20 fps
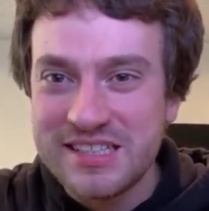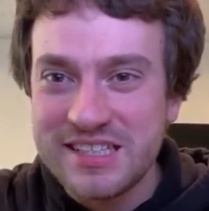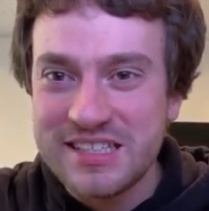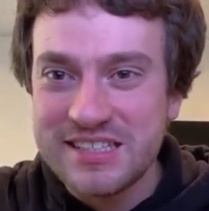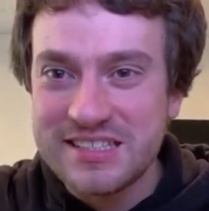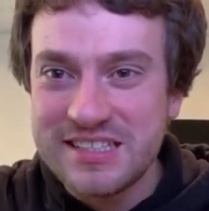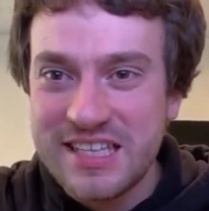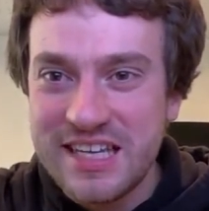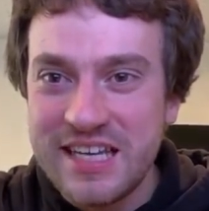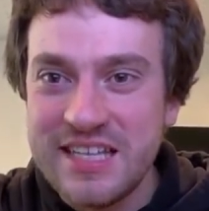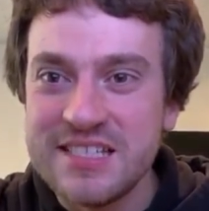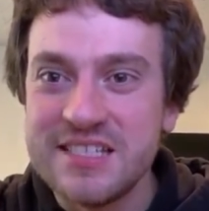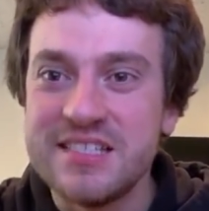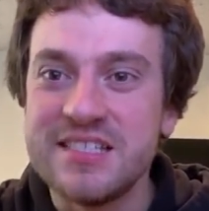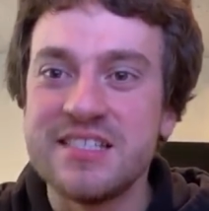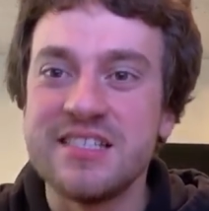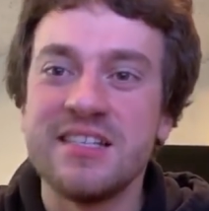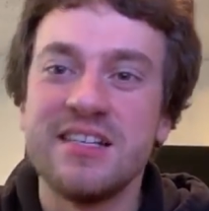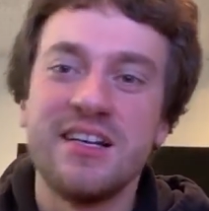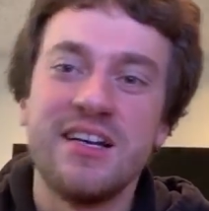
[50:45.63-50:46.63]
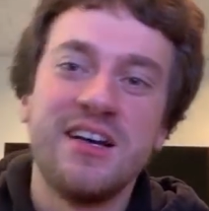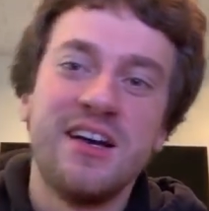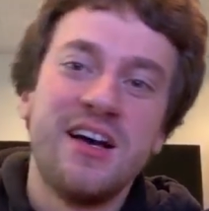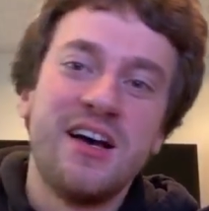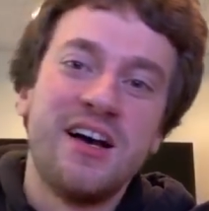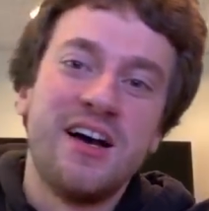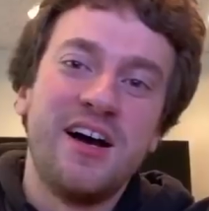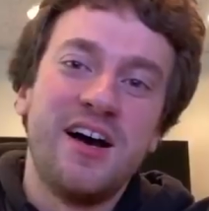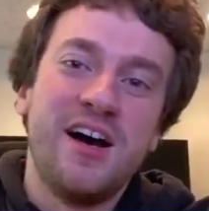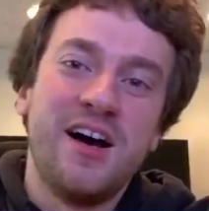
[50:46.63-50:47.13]
this is?
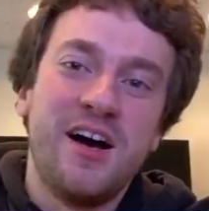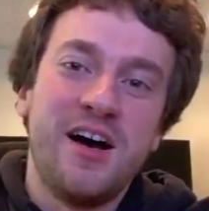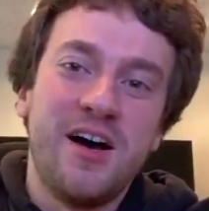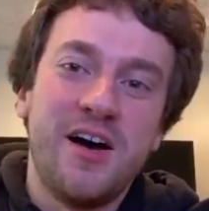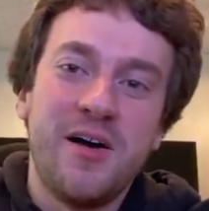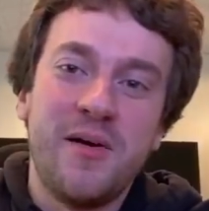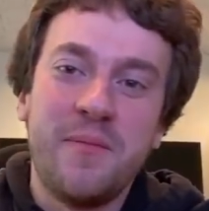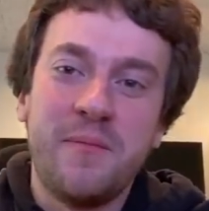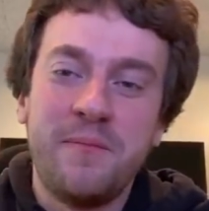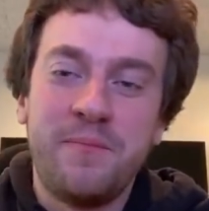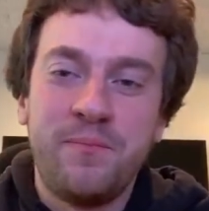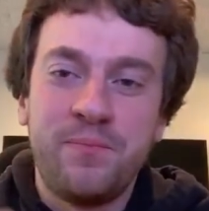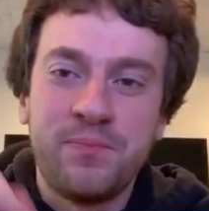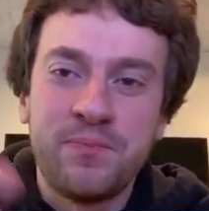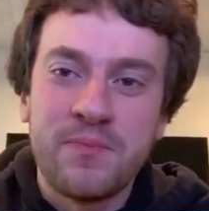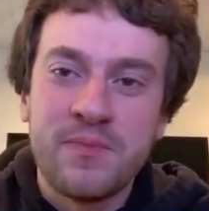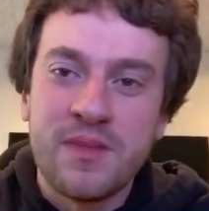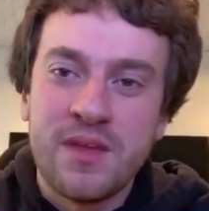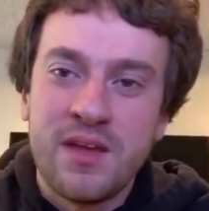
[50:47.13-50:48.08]
Um,